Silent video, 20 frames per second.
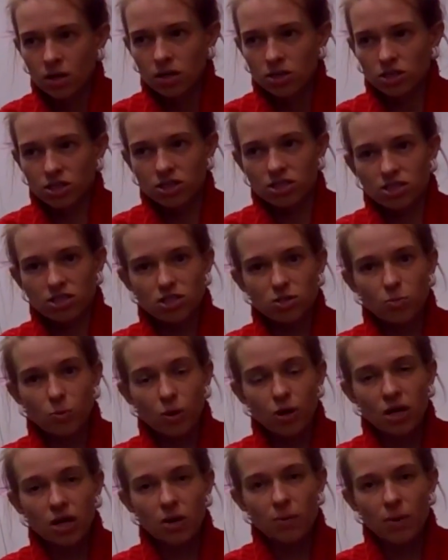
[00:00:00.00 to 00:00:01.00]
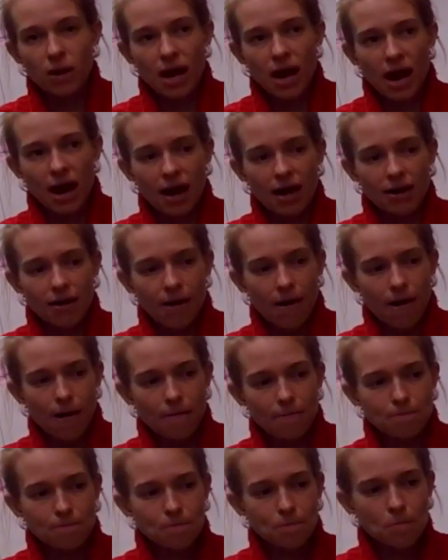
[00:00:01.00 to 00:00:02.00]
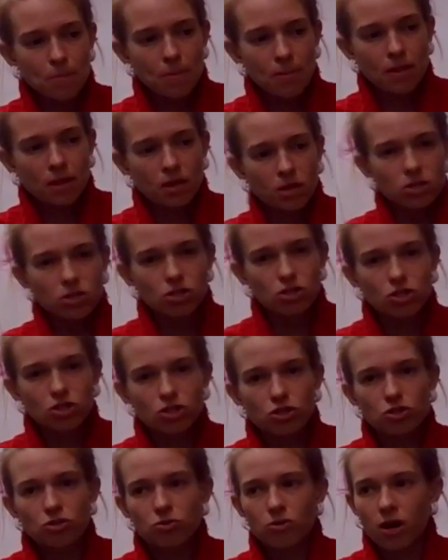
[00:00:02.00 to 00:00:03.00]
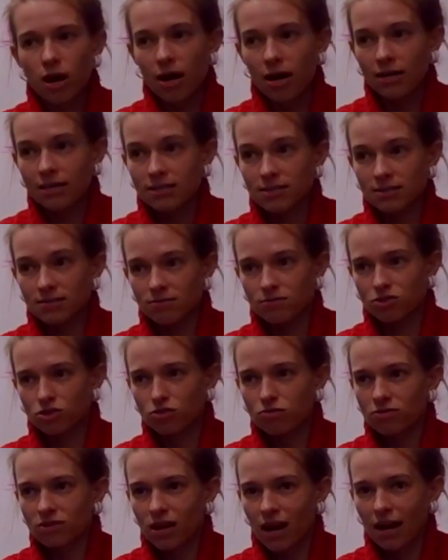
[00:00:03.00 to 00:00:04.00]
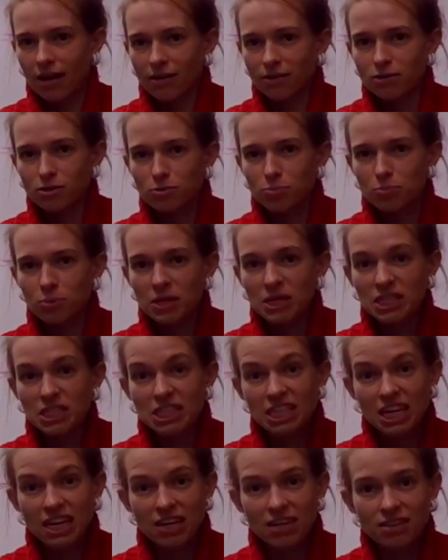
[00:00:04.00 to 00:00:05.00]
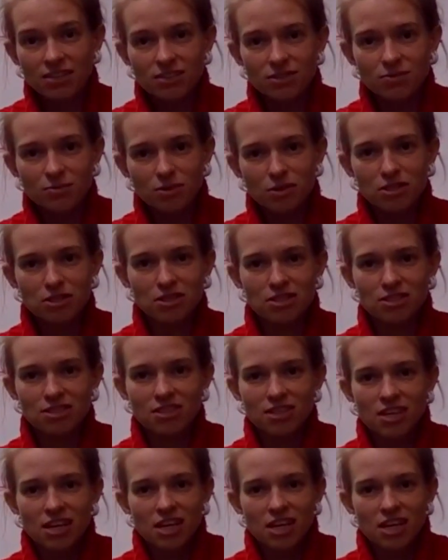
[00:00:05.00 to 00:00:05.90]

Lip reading: Just this morning we had 2 kinds of juvenile springtails, which is